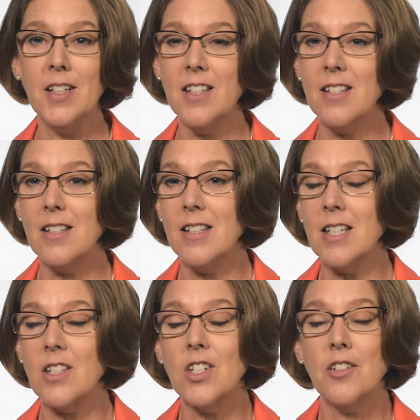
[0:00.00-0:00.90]
It's
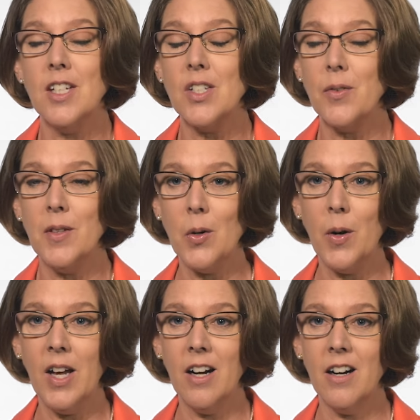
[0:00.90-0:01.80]
six degrees from the
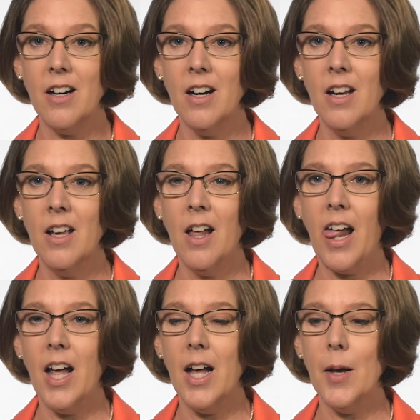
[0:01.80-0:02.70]
equator,
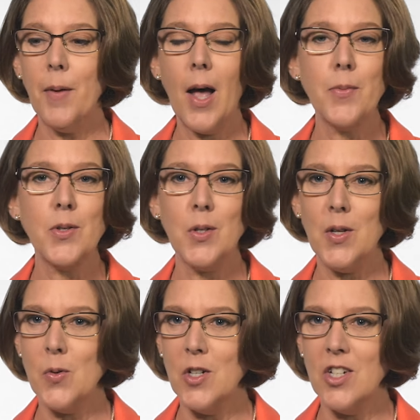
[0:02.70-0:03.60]
um,
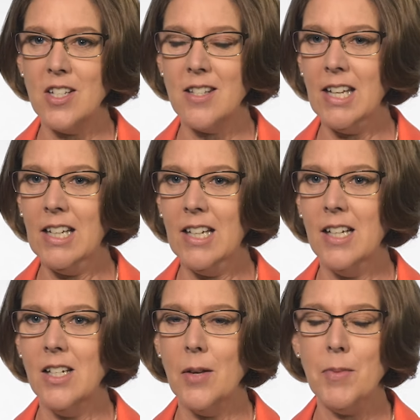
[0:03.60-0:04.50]
absolutely gorgeous
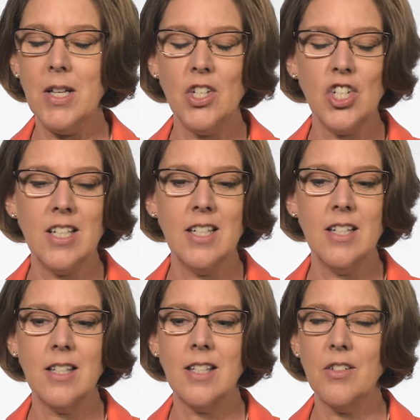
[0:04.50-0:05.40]
sand,
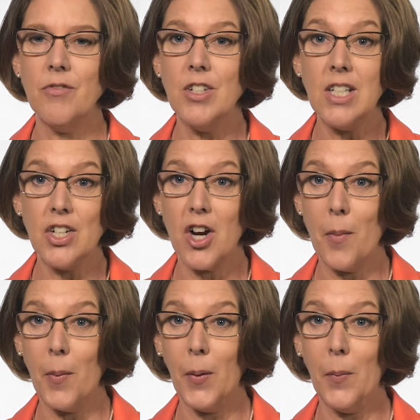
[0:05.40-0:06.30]
beaches, really a
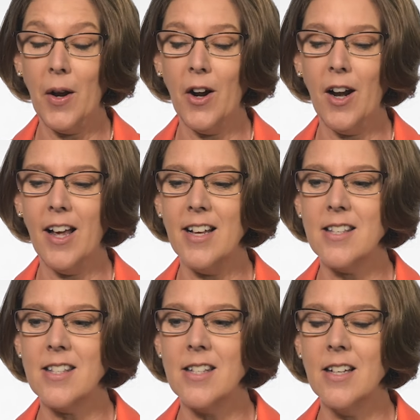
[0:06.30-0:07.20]
tropical
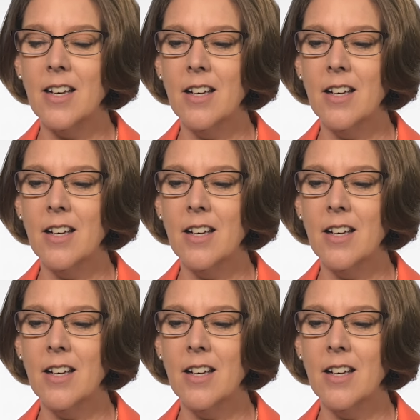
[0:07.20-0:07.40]
paradise.